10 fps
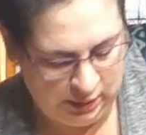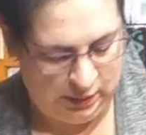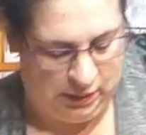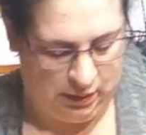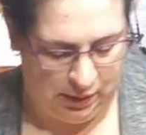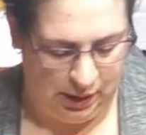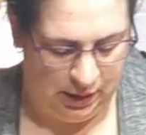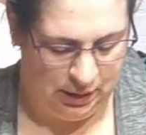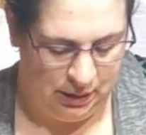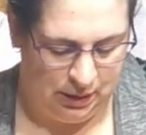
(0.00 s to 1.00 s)
so
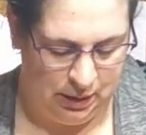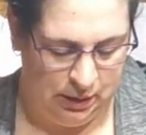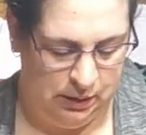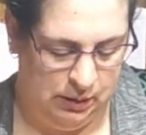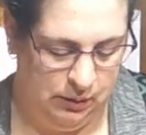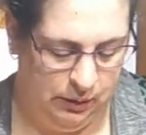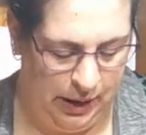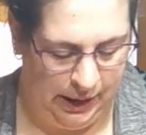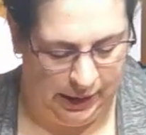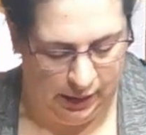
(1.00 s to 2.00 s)
this
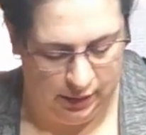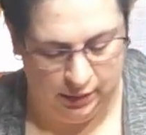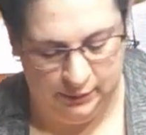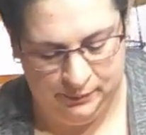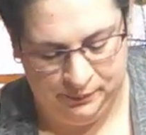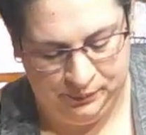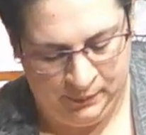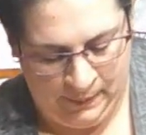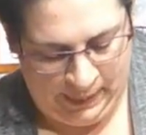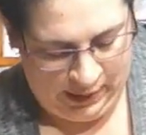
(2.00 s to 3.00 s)
right here,
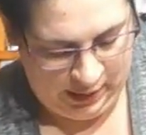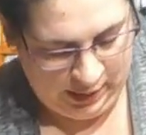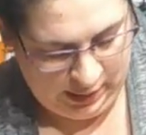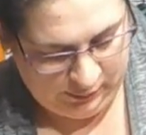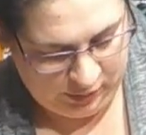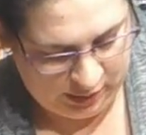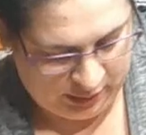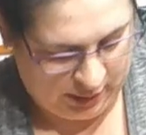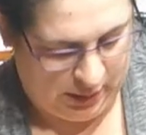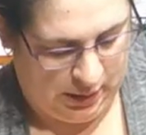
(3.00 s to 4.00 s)
I'm just
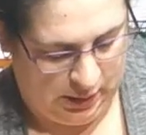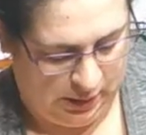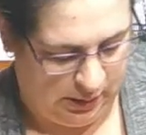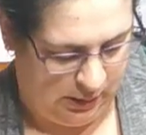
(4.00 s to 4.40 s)
gonna